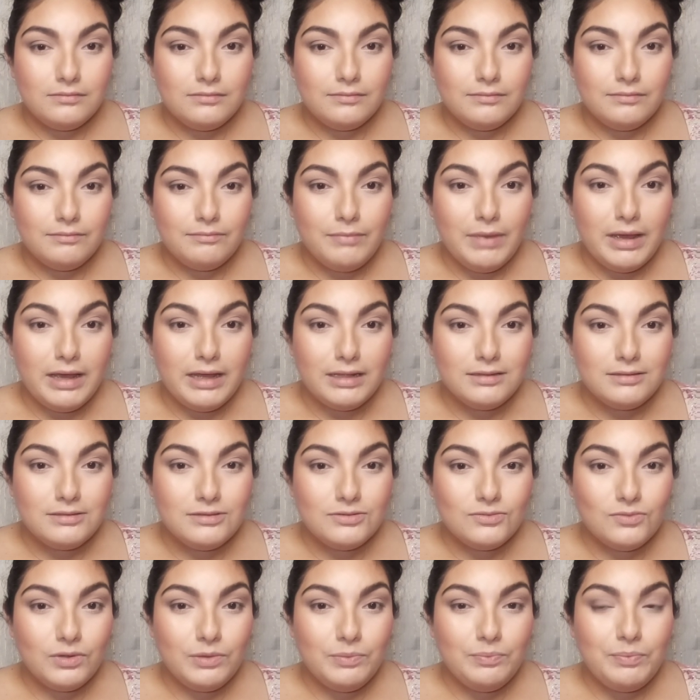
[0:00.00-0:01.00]
meds,
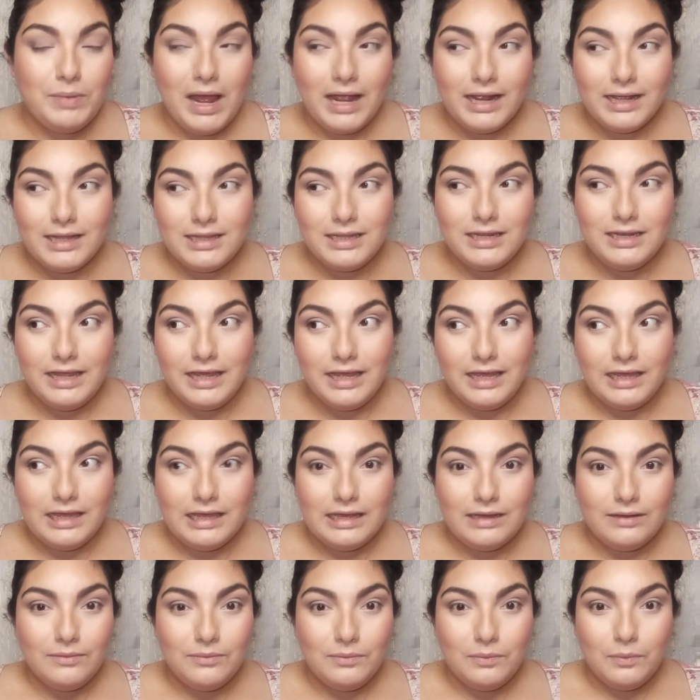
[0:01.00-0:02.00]
when back in the day,
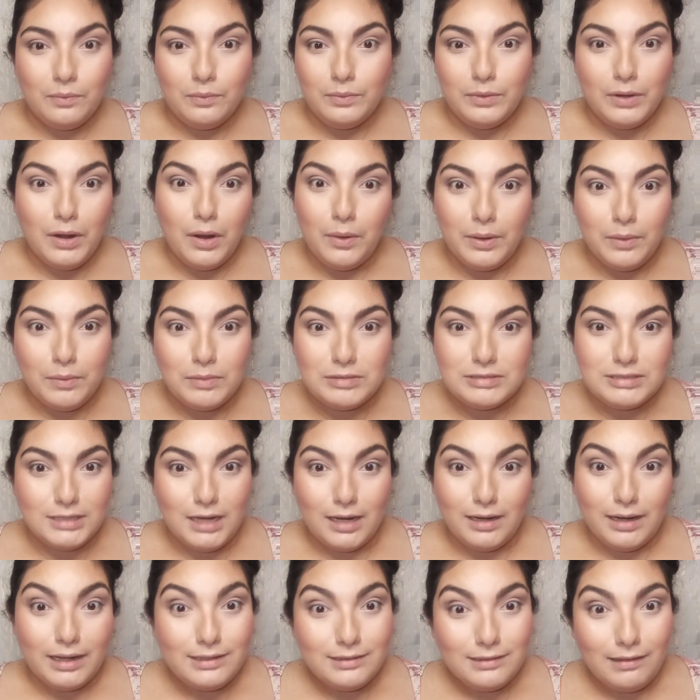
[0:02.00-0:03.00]
no, it was not
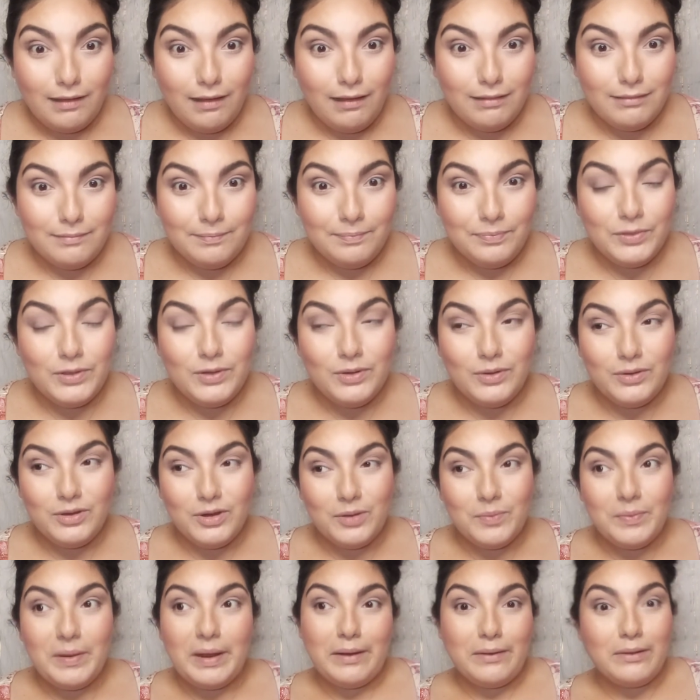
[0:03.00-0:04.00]
like that. You know, your
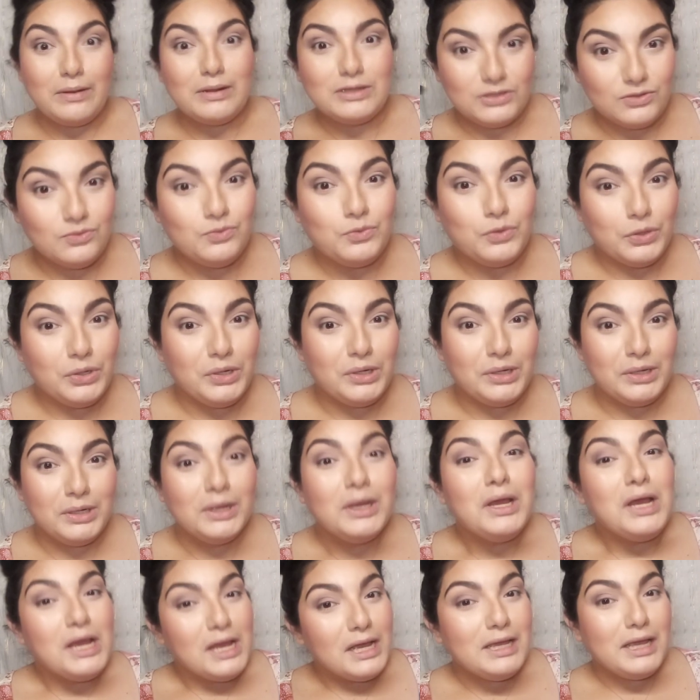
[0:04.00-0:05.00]
parents would
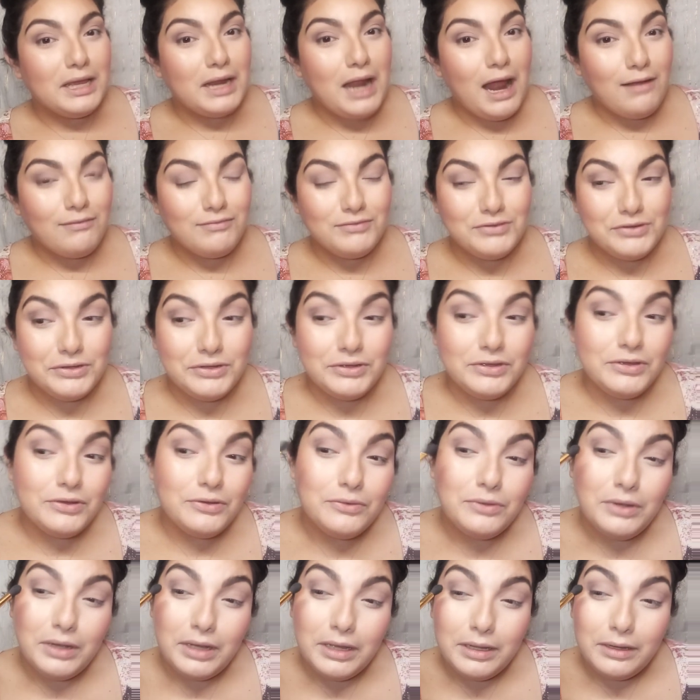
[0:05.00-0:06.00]
get after you,
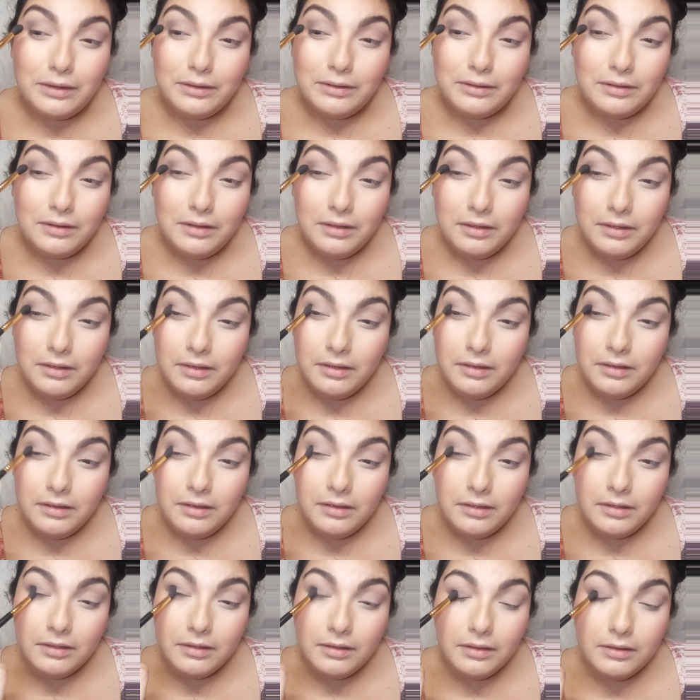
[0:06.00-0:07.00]
and
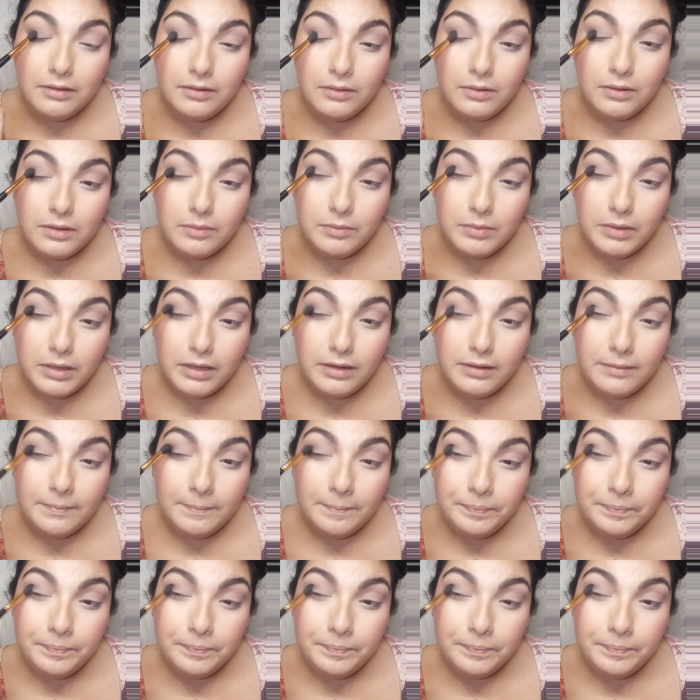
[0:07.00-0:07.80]
you know what I mean,